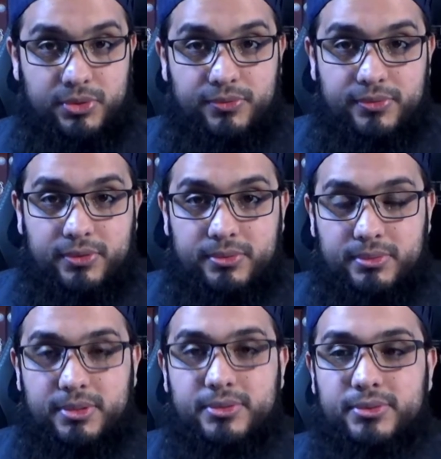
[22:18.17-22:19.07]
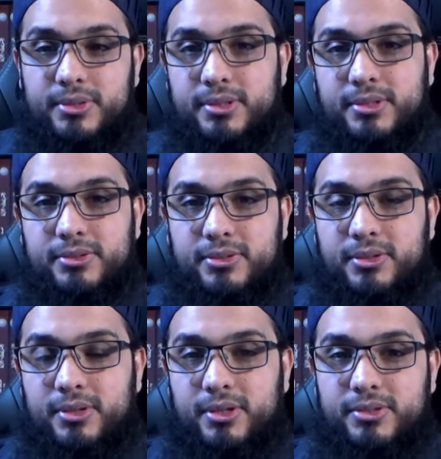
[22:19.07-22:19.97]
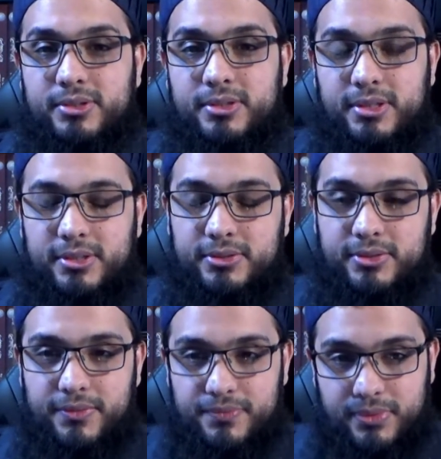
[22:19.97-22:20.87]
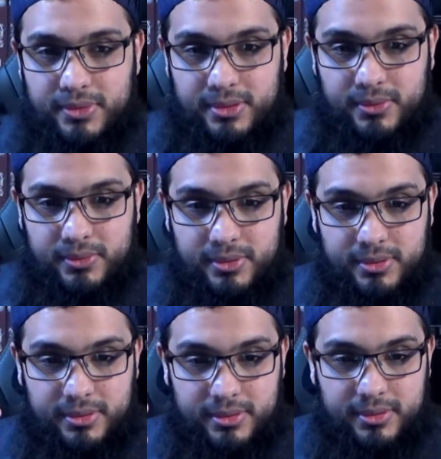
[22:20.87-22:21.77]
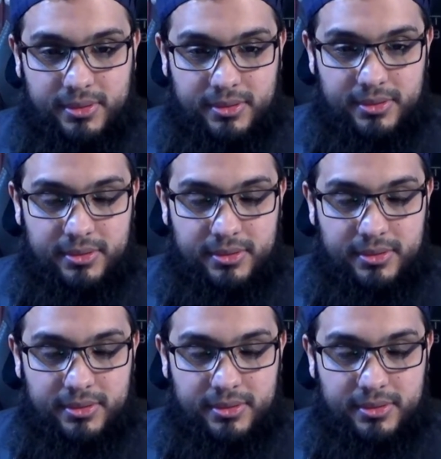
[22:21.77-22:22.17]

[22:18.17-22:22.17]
of concern and consideration is the